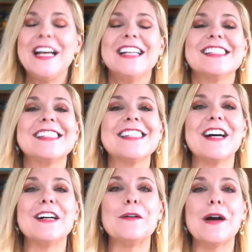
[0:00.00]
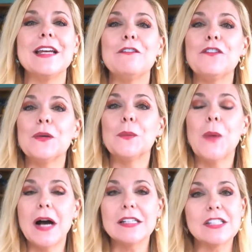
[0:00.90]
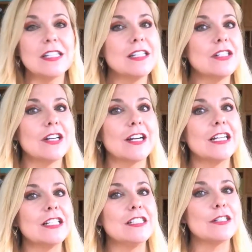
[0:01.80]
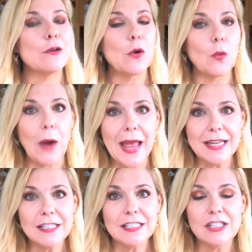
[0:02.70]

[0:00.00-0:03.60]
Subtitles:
So if you watched it, you're going to do great.